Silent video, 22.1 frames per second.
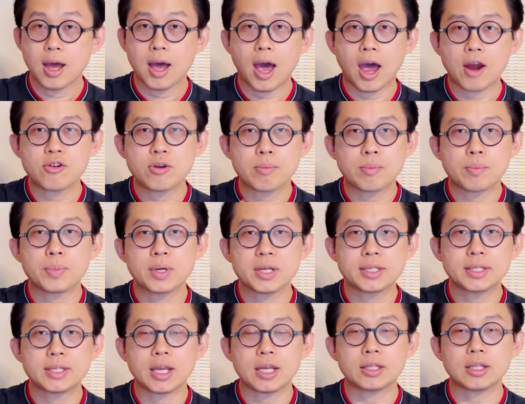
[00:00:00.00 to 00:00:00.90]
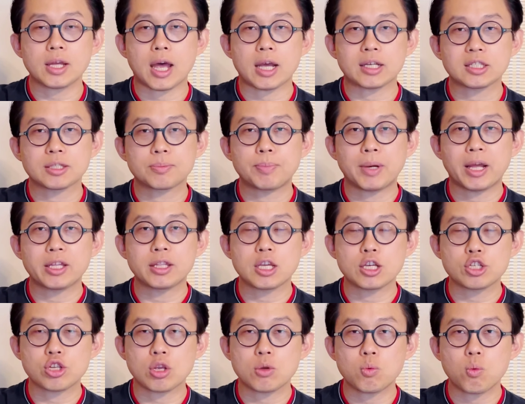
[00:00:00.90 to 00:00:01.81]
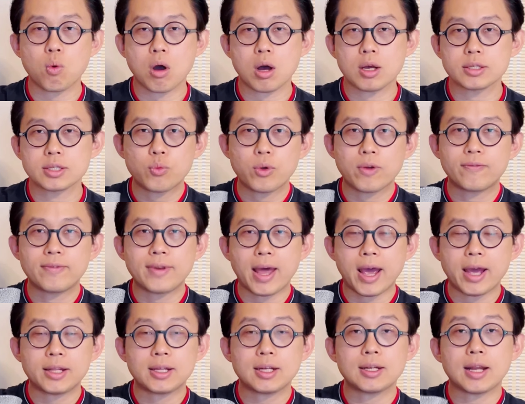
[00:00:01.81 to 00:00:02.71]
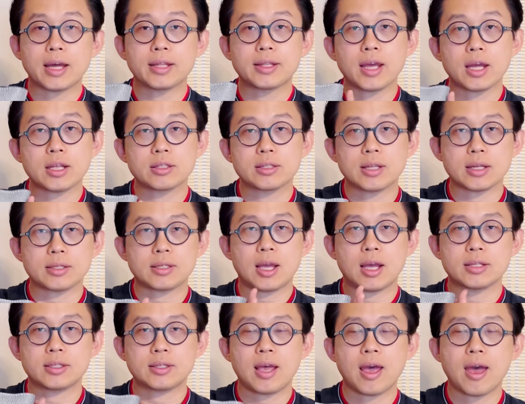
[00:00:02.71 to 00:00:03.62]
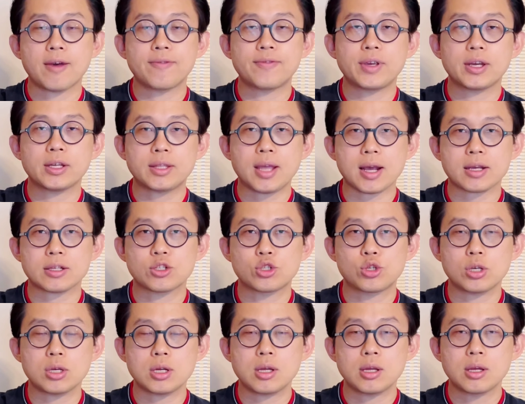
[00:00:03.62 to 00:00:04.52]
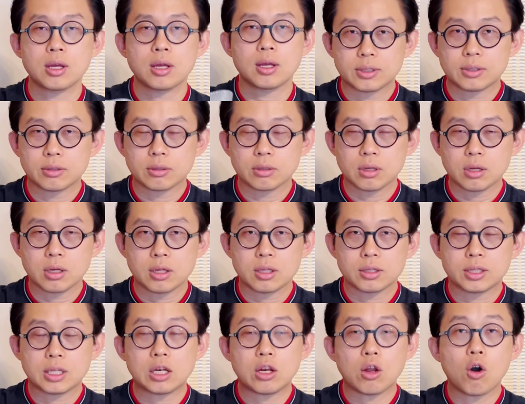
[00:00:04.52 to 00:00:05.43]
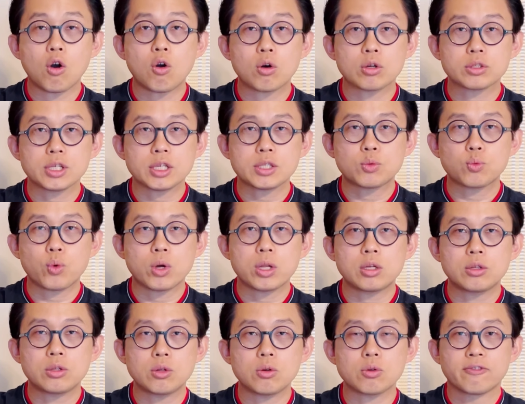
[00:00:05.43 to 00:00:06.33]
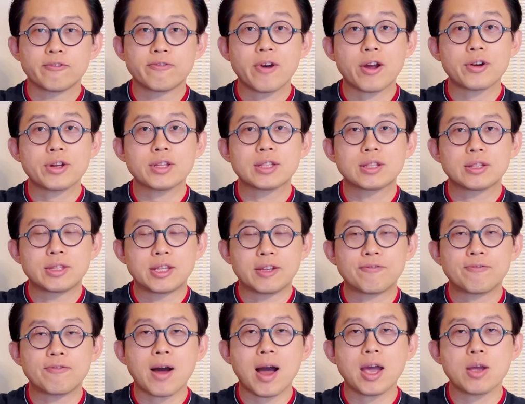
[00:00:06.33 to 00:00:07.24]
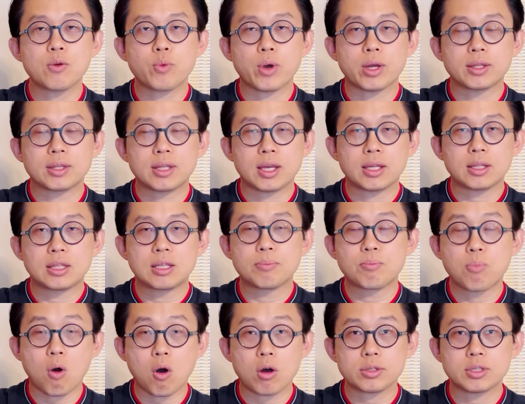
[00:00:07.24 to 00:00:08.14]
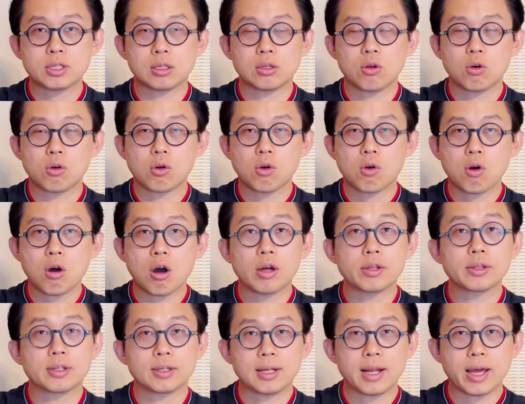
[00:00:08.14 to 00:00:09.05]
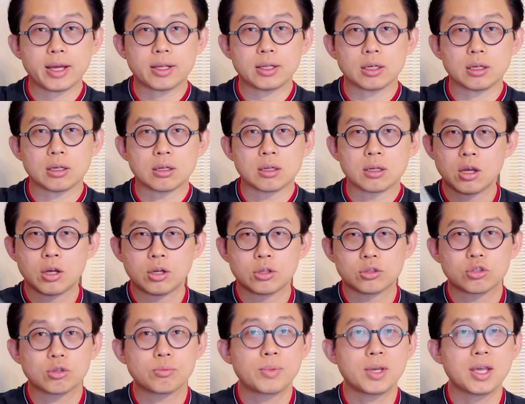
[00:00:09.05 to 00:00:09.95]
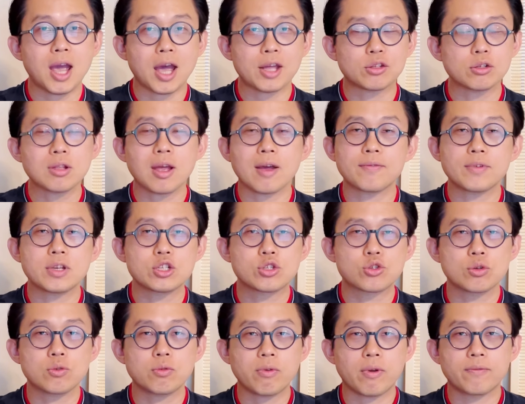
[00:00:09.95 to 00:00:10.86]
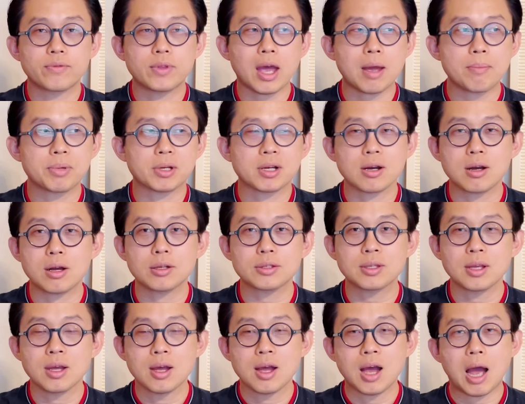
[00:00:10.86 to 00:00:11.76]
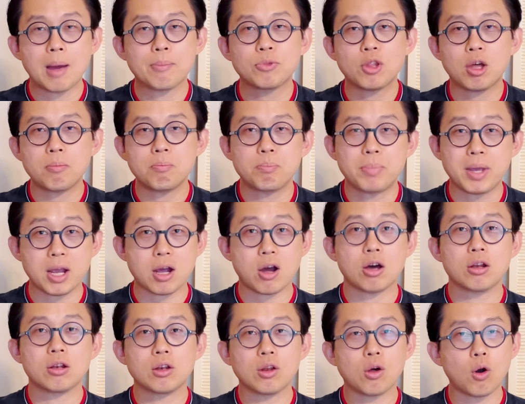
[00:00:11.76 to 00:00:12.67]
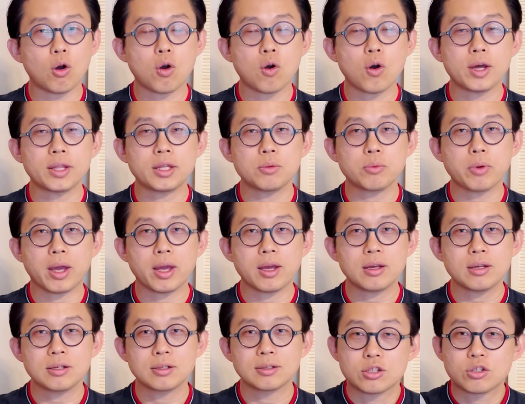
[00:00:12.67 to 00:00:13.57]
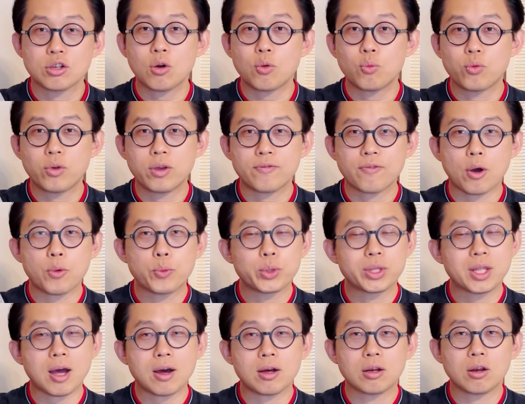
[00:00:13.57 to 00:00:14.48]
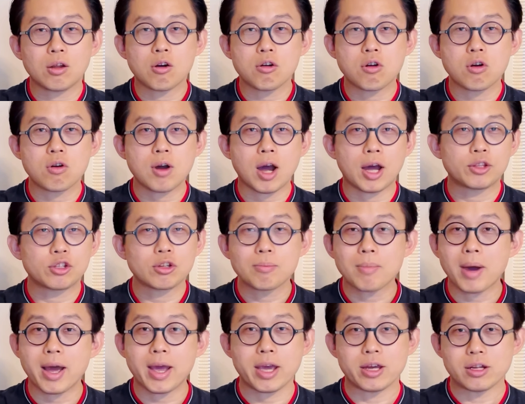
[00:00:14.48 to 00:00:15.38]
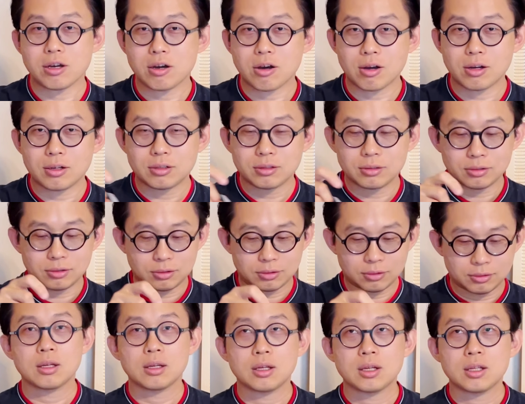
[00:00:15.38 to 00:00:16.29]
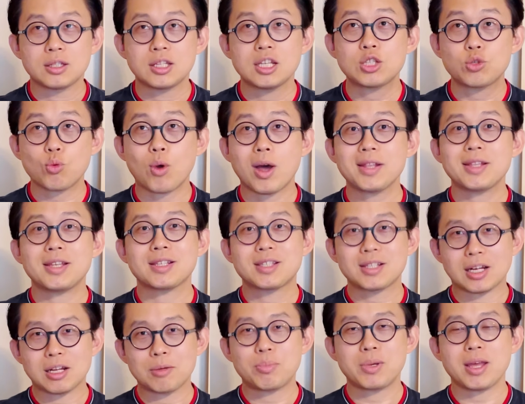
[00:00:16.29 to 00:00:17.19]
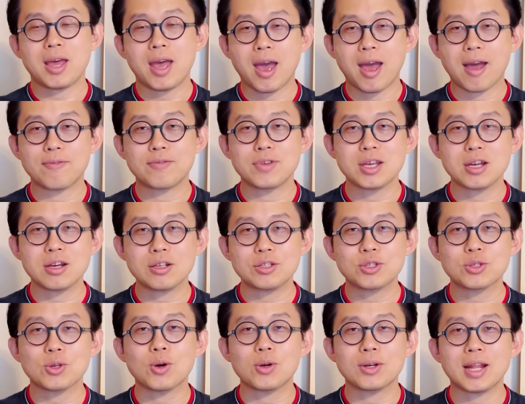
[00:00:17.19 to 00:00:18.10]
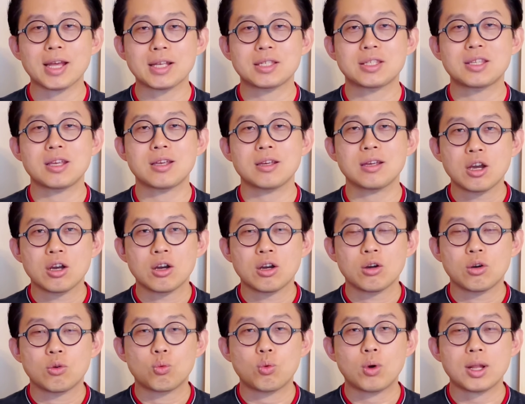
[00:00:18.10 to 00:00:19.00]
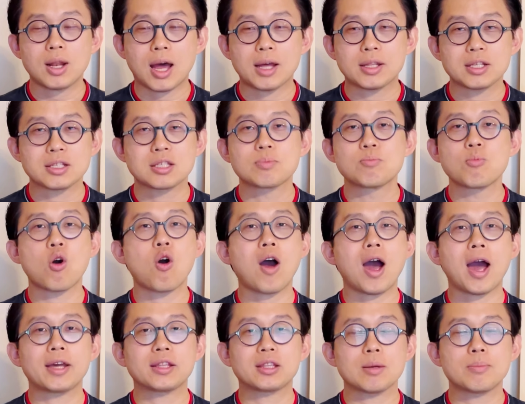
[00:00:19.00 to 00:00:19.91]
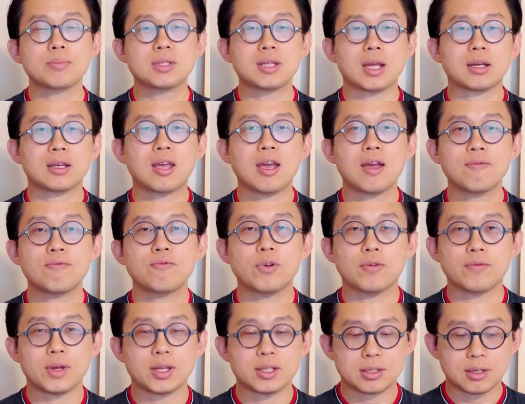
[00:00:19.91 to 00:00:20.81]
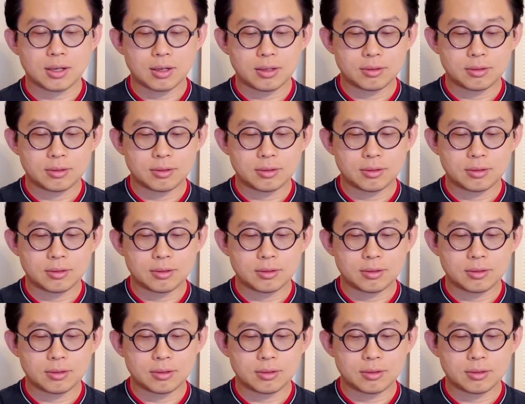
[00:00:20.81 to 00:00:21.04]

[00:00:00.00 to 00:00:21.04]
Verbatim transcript: I remember seeing the explanation was with leather like that that has heavier texture, the logo just won't look very defined when they deboss the logo on the leather. To me, I don't have issue with that because I'm not big on logo anyway, so with or without a logo, I don't mind at all. This one is a little bit heavier, so let's see what are the small items that came with it.